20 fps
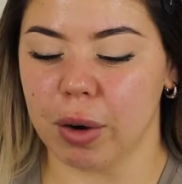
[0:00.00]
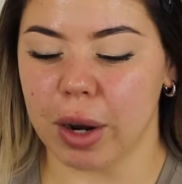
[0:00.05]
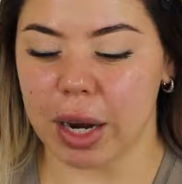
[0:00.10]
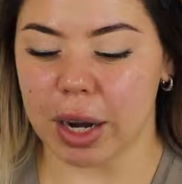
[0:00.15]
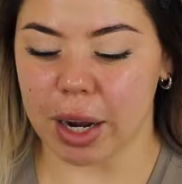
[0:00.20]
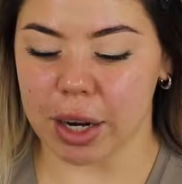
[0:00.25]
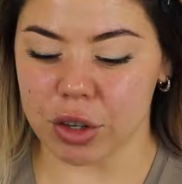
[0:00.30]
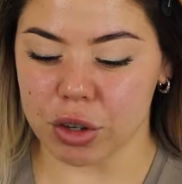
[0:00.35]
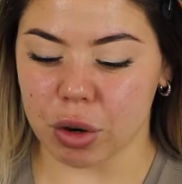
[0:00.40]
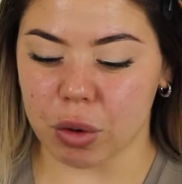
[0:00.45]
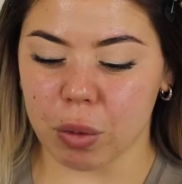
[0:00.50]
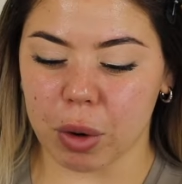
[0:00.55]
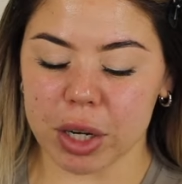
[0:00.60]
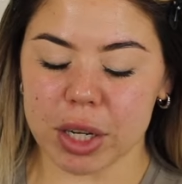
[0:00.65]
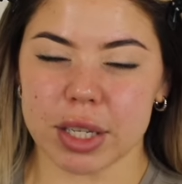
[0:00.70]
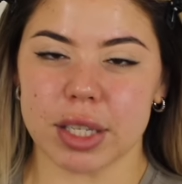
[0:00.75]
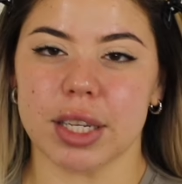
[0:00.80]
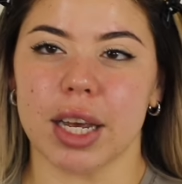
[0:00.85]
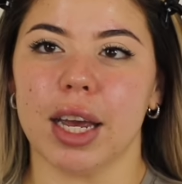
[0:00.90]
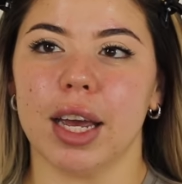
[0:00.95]
And I don't
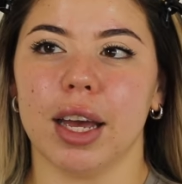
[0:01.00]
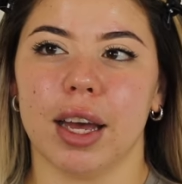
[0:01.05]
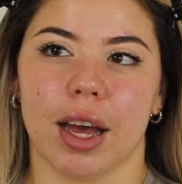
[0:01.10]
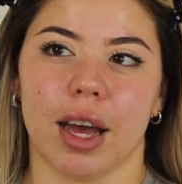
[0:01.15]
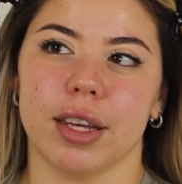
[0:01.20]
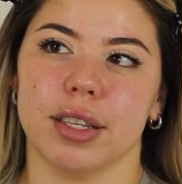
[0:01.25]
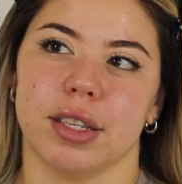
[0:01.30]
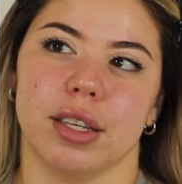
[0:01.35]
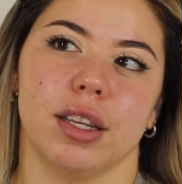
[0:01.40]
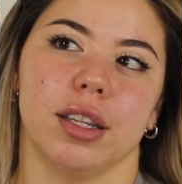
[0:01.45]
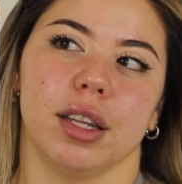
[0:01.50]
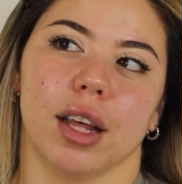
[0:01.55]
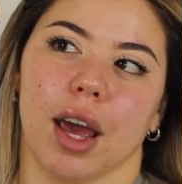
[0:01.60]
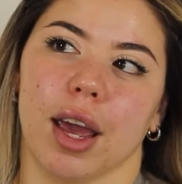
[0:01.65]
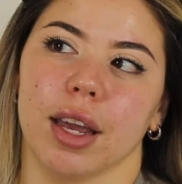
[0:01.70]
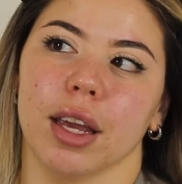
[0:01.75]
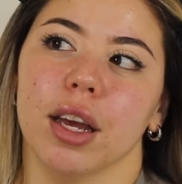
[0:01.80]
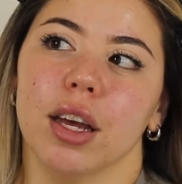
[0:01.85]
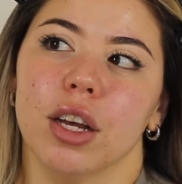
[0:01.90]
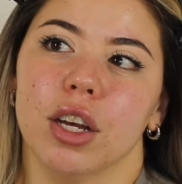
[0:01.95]
wanna say it as in
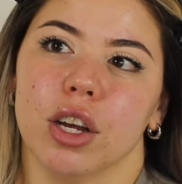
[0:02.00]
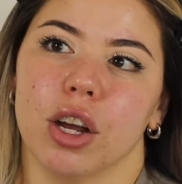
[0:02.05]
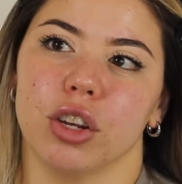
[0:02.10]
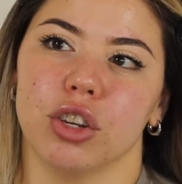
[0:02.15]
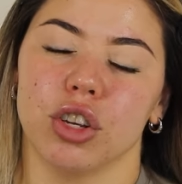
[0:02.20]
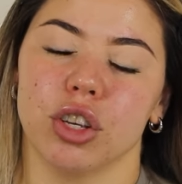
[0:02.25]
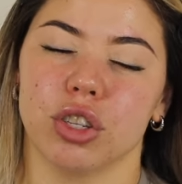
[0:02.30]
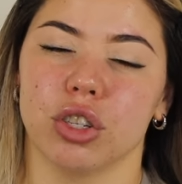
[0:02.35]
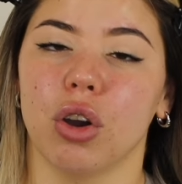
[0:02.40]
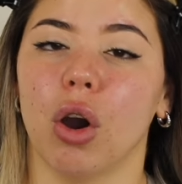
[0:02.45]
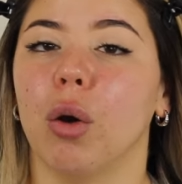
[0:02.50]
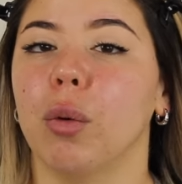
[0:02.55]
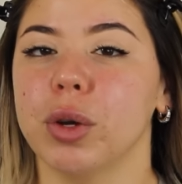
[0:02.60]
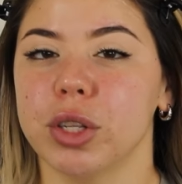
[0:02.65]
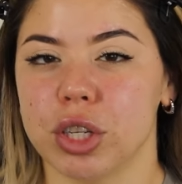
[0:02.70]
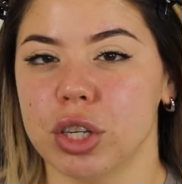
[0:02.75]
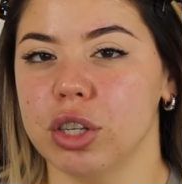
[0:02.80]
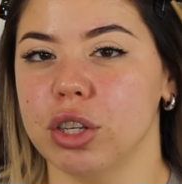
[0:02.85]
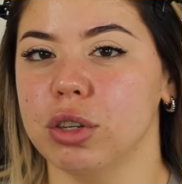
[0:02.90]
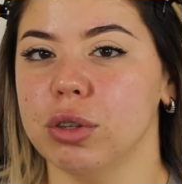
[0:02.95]
like, just go
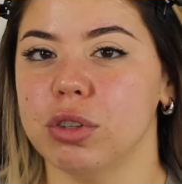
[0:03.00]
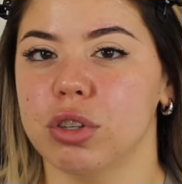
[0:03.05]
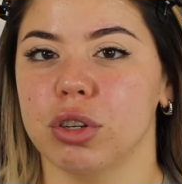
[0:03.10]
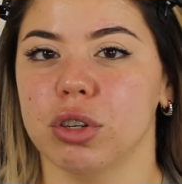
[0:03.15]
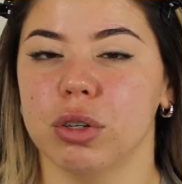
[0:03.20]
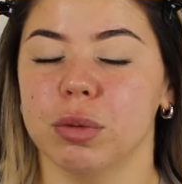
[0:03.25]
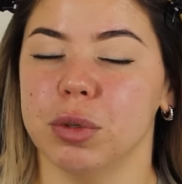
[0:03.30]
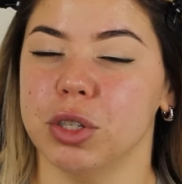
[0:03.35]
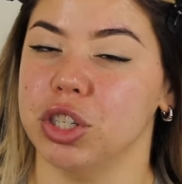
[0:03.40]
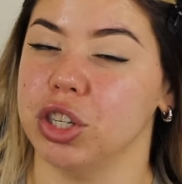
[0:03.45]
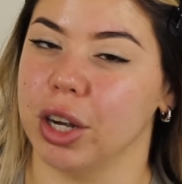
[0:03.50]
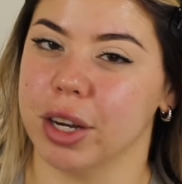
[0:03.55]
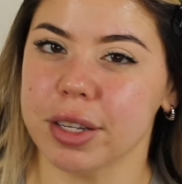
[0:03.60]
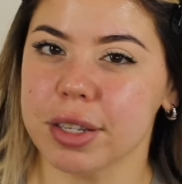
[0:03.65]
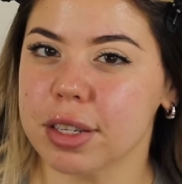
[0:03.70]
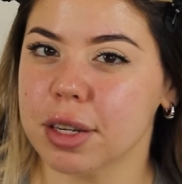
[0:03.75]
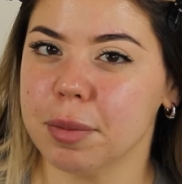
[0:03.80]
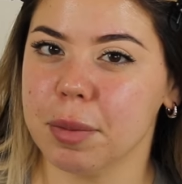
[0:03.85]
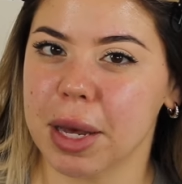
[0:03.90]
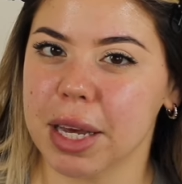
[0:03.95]
into YouTube
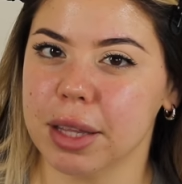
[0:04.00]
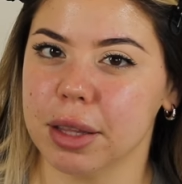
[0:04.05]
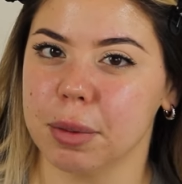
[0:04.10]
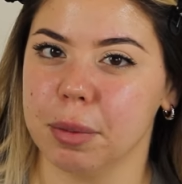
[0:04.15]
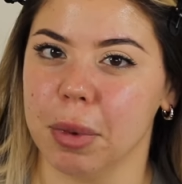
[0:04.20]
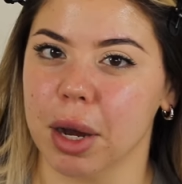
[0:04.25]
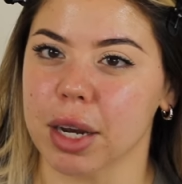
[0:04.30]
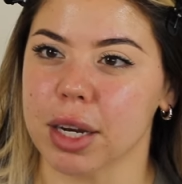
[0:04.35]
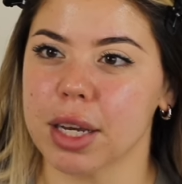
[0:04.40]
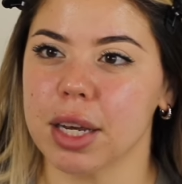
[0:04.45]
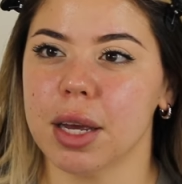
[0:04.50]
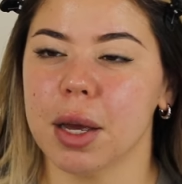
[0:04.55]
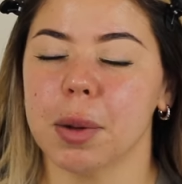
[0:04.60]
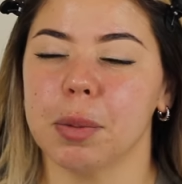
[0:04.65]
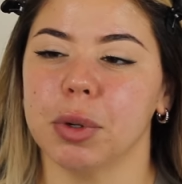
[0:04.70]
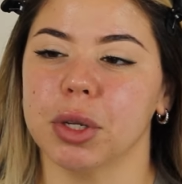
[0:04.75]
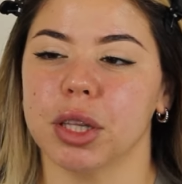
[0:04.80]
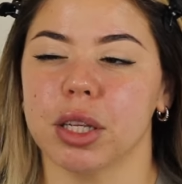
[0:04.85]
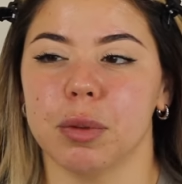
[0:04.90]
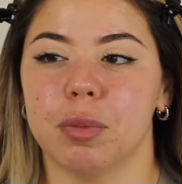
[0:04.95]
just to make the money,
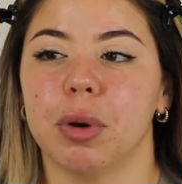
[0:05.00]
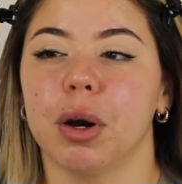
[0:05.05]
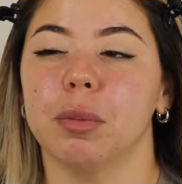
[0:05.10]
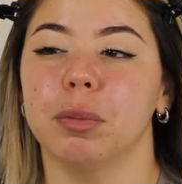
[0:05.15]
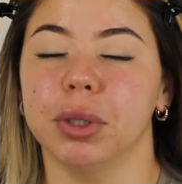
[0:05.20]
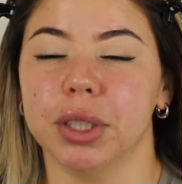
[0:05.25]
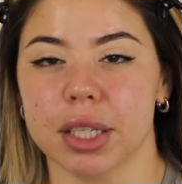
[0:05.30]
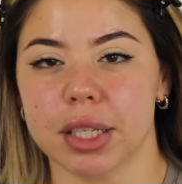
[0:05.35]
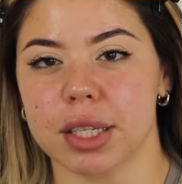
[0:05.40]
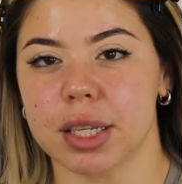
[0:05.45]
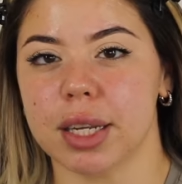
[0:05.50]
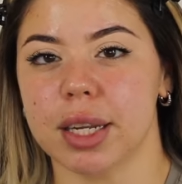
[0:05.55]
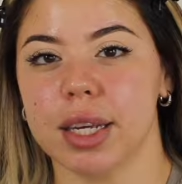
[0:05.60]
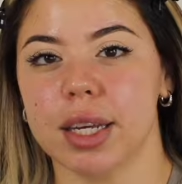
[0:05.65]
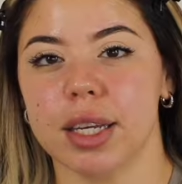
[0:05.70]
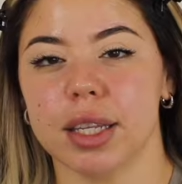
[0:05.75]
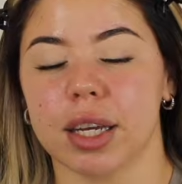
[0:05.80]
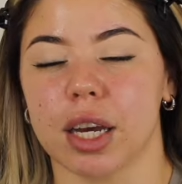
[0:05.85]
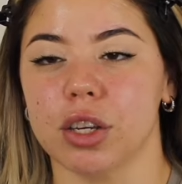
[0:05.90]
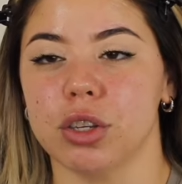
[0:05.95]
but the
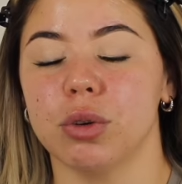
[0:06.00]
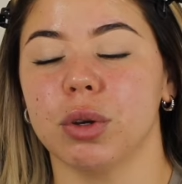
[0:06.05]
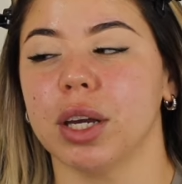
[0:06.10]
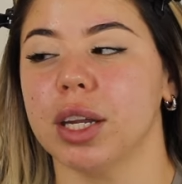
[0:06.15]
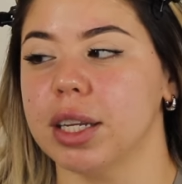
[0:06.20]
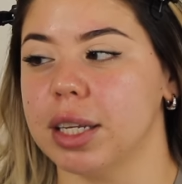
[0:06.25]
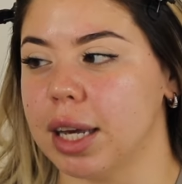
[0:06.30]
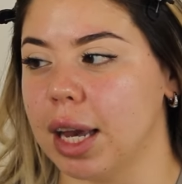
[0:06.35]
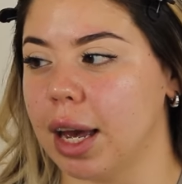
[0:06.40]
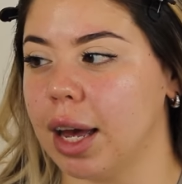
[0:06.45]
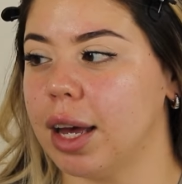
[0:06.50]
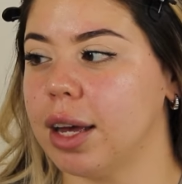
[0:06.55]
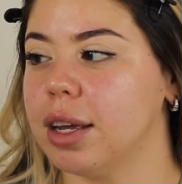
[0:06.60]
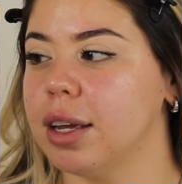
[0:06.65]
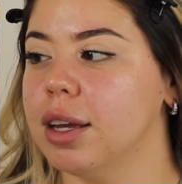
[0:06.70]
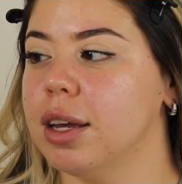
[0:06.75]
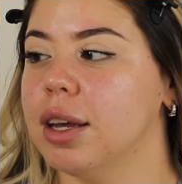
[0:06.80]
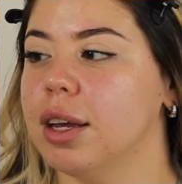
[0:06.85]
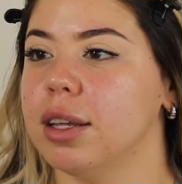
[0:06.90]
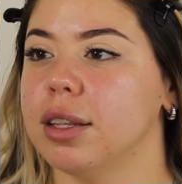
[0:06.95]
publicity that you can
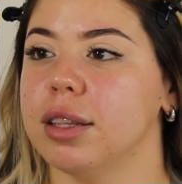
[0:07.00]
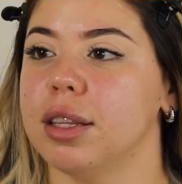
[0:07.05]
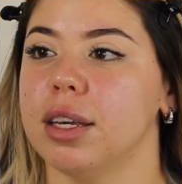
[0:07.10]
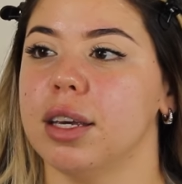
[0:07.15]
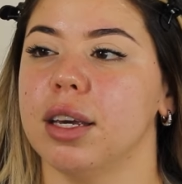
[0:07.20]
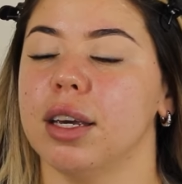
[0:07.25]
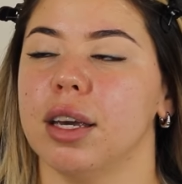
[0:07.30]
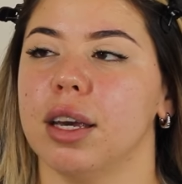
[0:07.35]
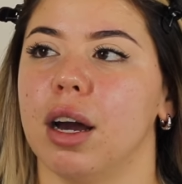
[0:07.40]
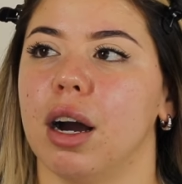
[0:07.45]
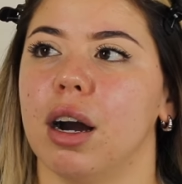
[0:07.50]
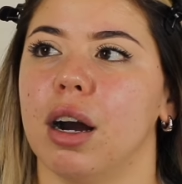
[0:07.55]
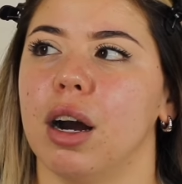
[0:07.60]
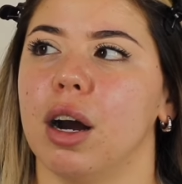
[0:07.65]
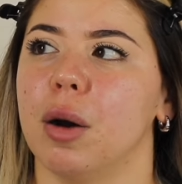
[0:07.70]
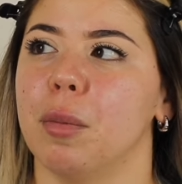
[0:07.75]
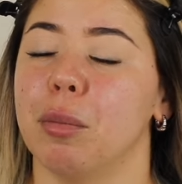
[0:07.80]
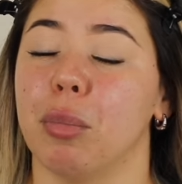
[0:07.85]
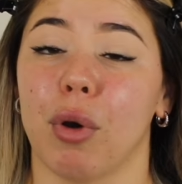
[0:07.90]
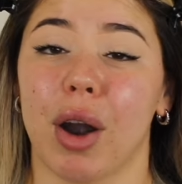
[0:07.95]
get, the
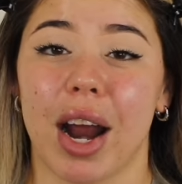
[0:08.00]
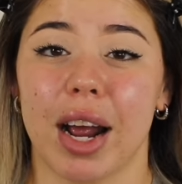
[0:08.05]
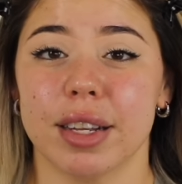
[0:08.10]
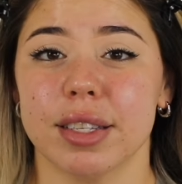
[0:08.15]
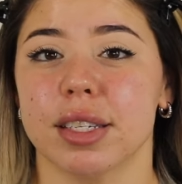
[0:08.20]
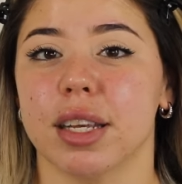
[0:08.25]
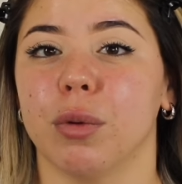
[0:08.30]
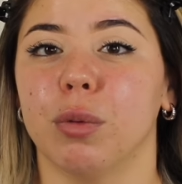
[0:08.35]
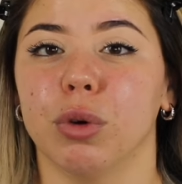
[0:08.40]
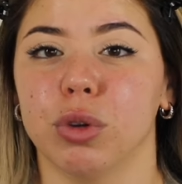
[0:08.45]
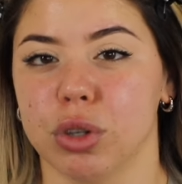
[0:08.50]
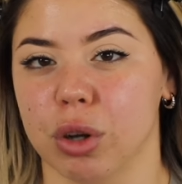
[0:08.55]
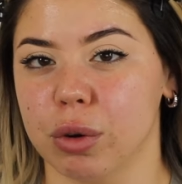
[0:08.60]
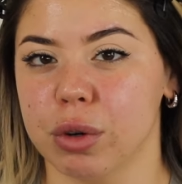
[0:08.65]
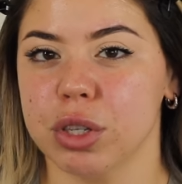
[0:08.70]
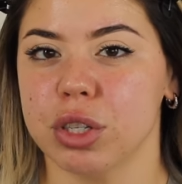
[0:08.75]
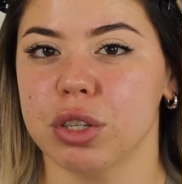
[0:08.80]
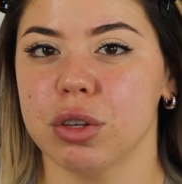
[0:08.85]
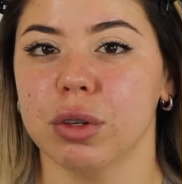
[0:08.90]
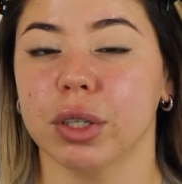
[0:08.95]
brands that will
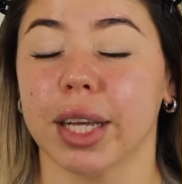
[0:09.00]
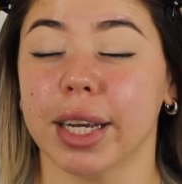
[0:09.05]
notice you.